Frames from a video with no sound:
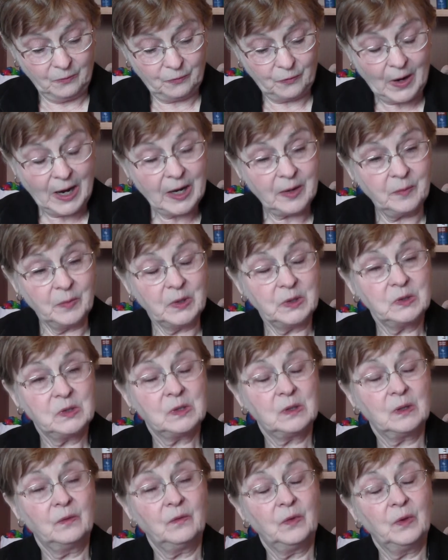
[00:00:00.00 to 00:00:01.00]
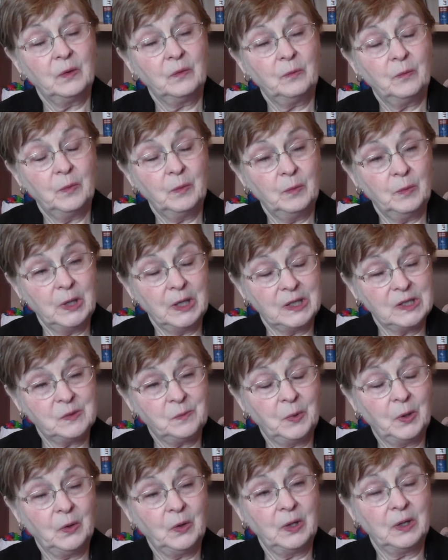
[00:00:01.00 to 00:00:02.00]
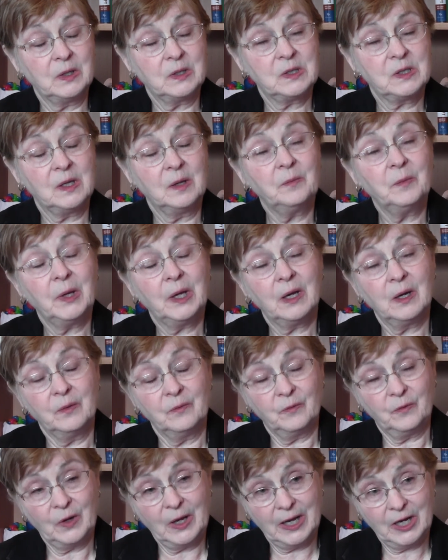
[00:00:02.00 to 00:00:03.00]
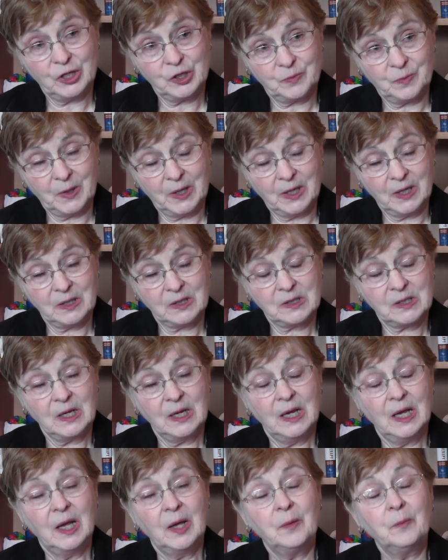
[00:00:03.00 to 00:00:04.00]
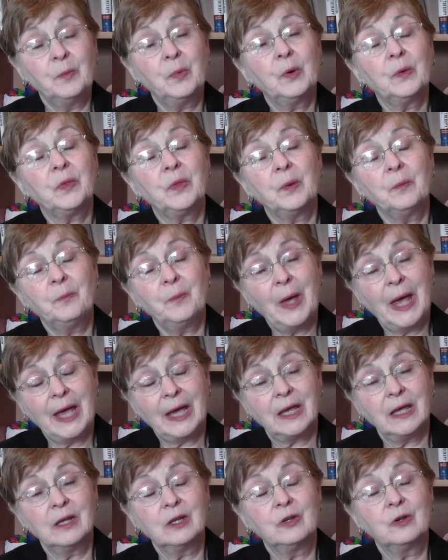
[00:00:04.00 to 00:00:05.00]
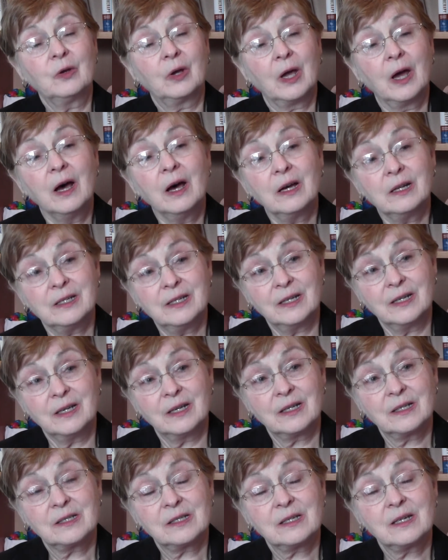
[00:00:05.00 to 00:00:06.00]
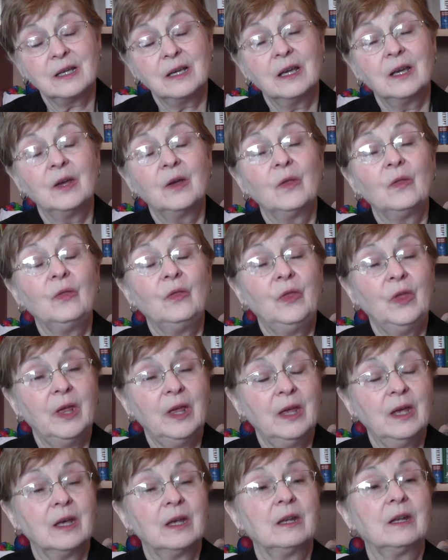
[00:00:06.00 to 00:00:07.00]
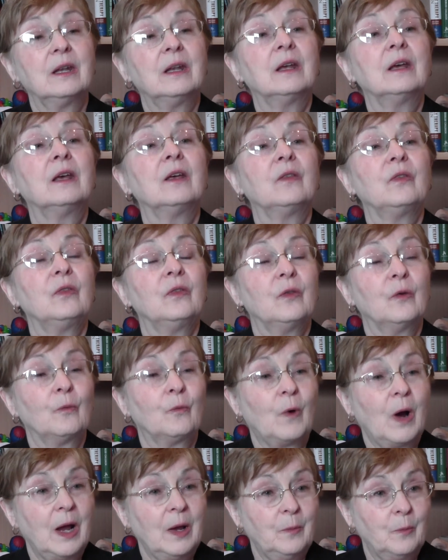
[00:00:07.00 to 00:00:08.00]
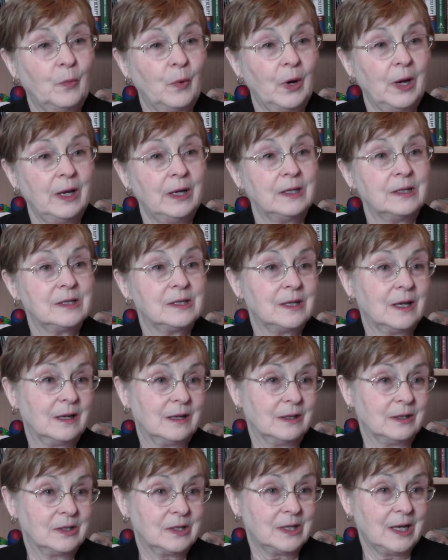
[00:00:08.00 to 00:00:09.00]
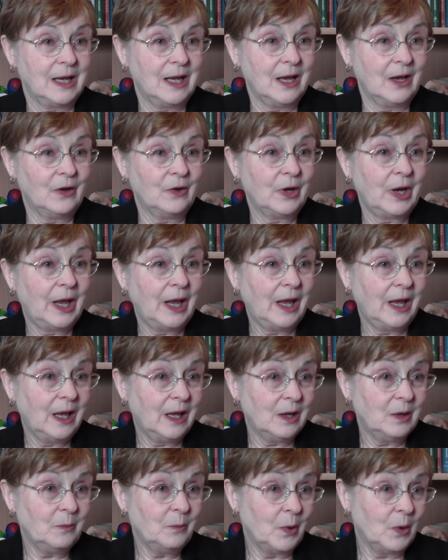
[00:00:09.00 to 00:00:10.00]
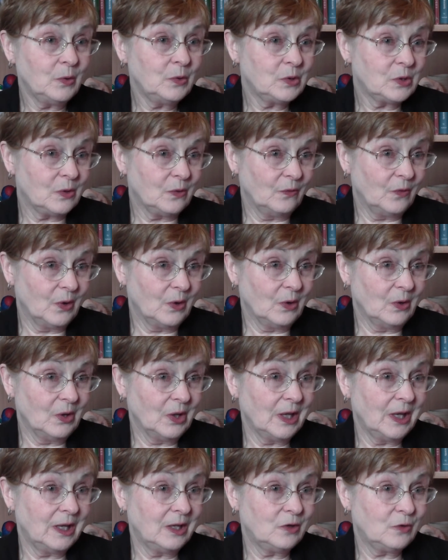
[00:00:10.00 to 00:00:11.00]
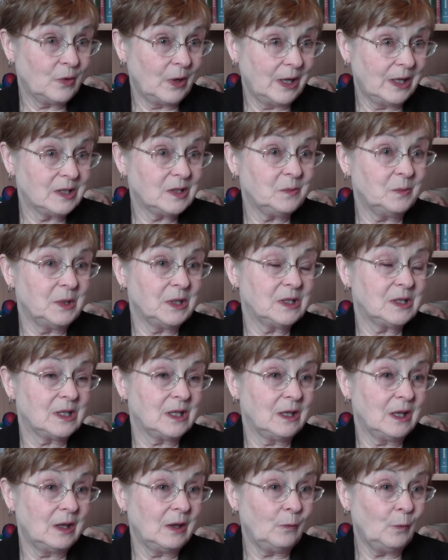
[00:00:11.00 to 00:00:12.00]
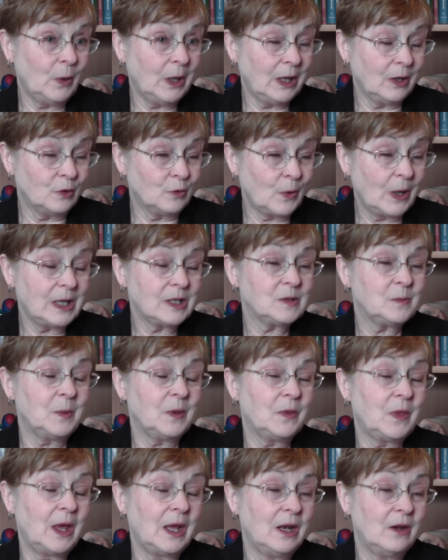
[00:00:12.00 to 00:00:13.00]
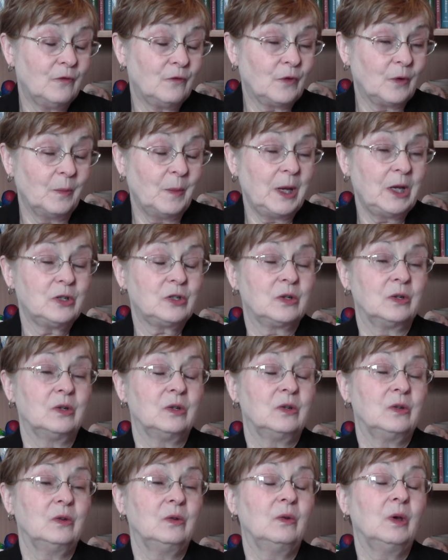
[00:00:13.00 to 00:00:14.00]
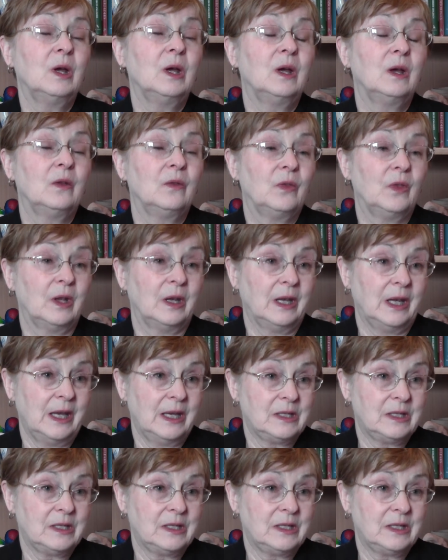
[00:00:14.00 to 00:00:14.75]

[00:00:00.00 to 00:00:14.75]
fragments of the experience that become flashbacks and put them back into context, then the right brain settles down, and most of all, we can transmit that information to the